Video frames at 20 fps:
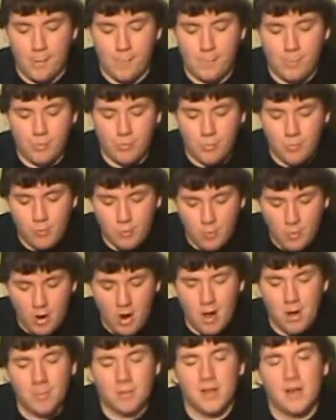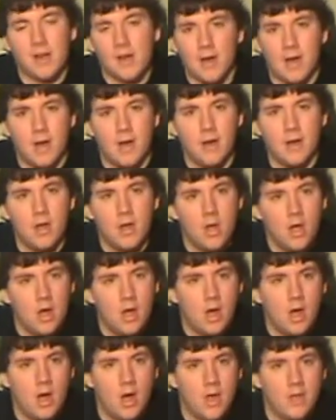Probably not.
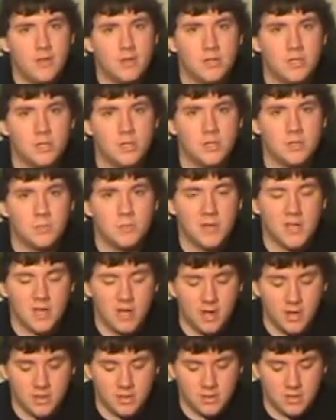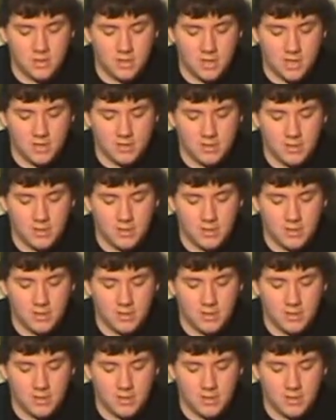This is just because it's